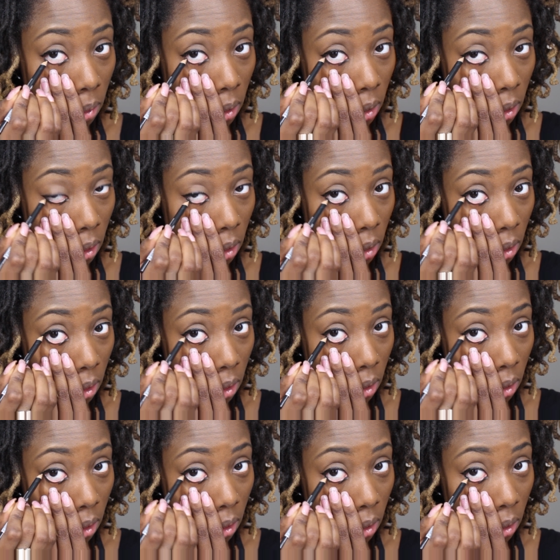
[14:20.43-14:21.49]
and
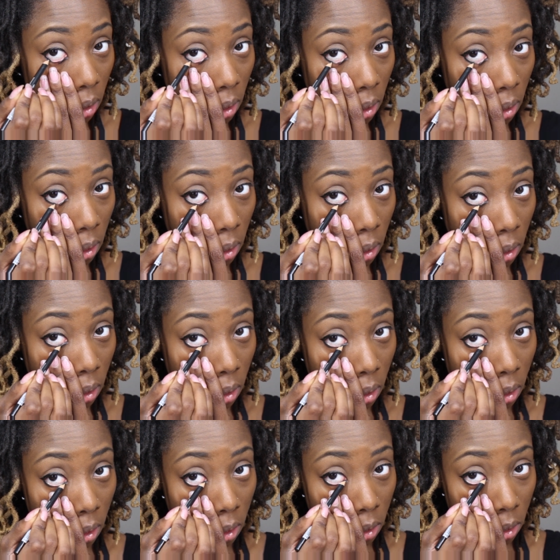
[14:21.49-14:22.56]

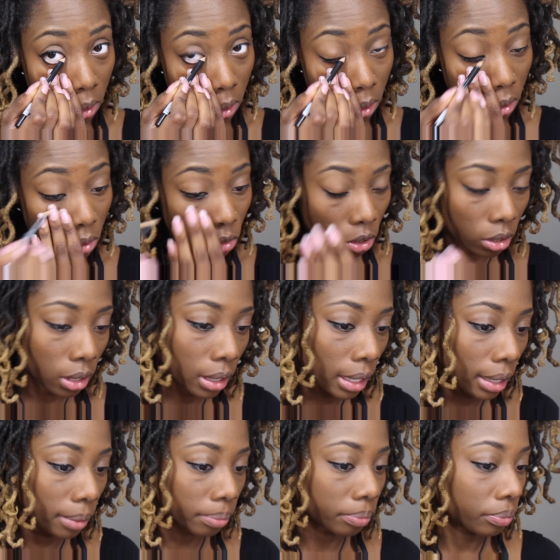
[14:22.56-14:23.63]
just drawing a
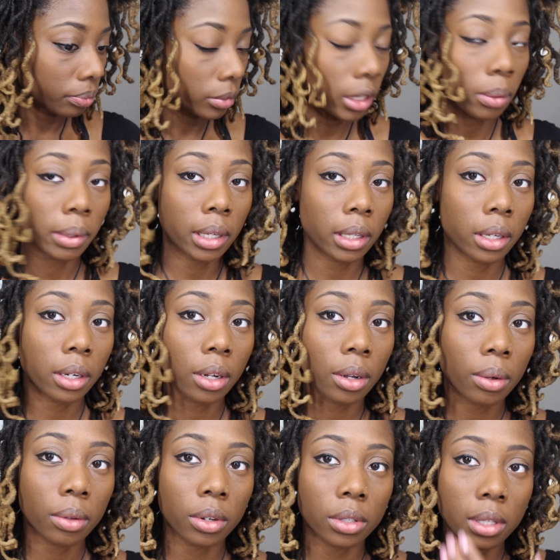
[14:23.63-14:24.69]
line. Then when I let it
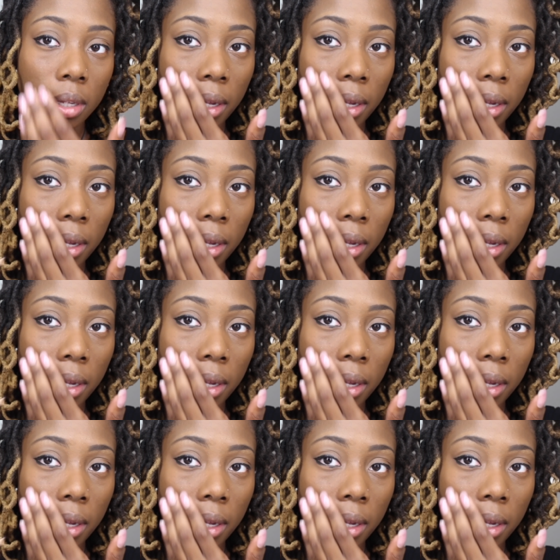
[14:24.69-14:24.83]
go, there's